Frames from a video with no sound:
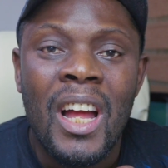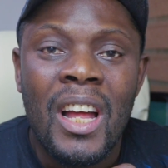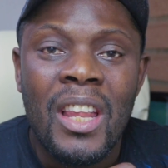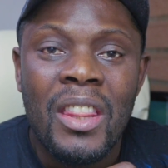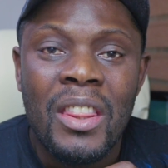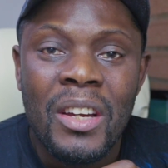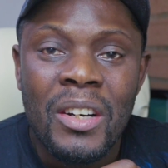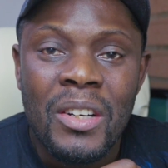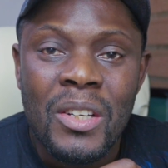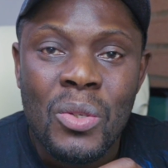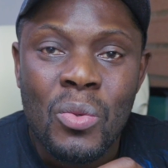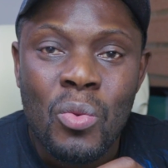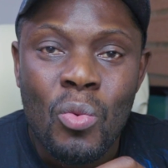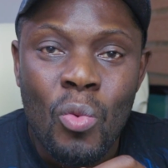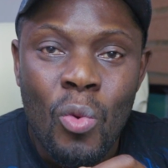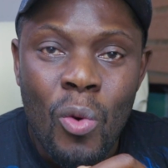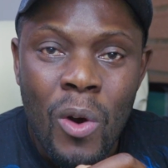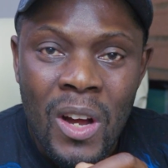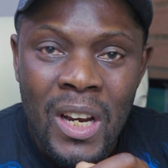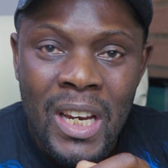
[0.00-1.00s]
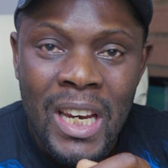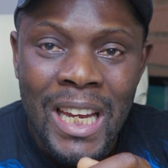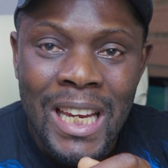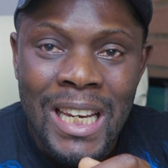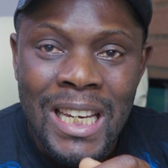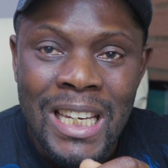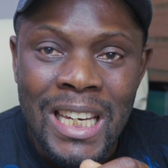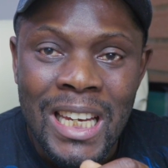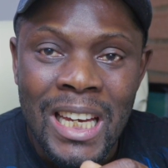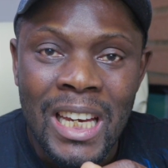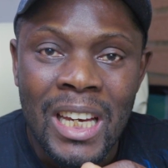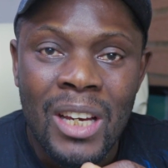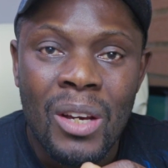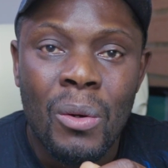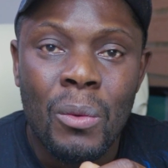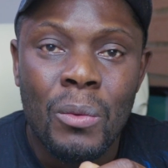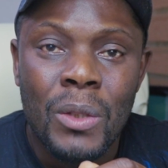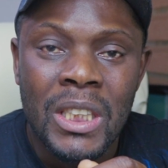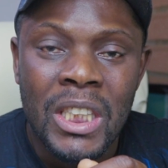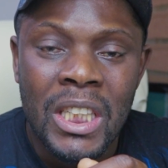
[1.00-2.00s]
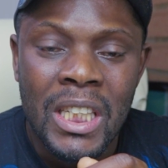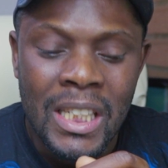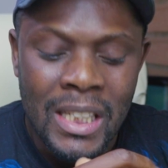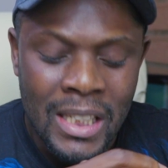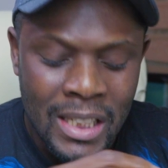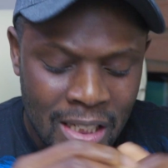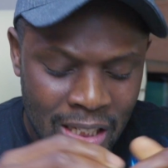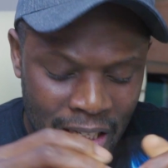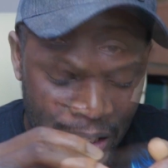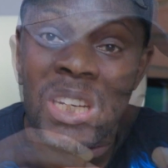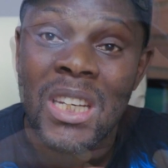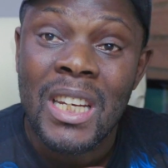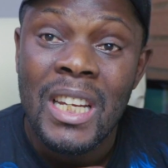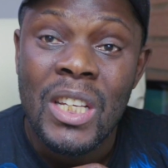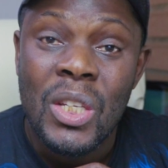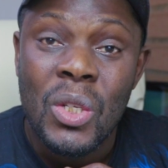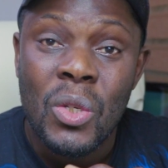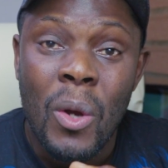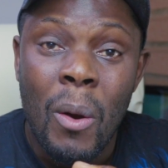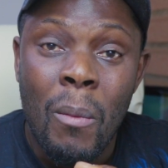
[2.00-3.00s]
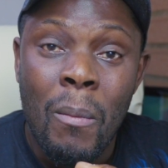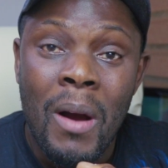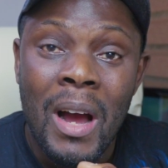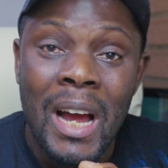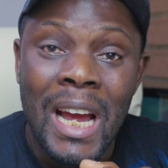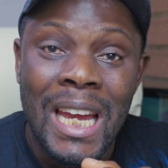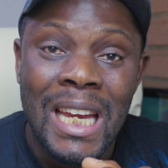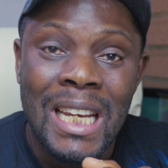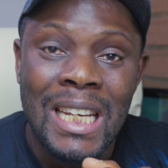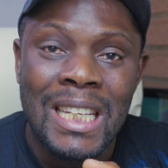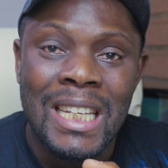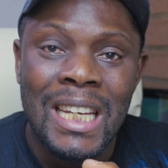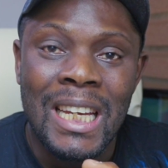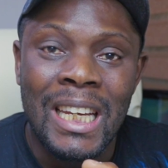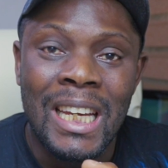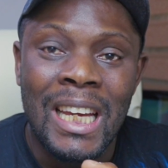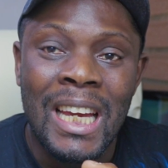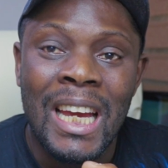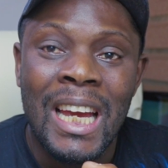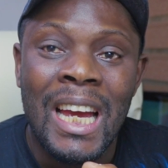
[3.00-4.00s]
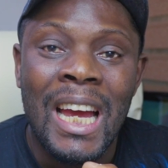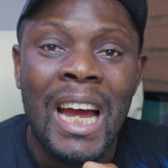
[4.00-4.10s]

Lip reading: There is one intake which is the summer intake,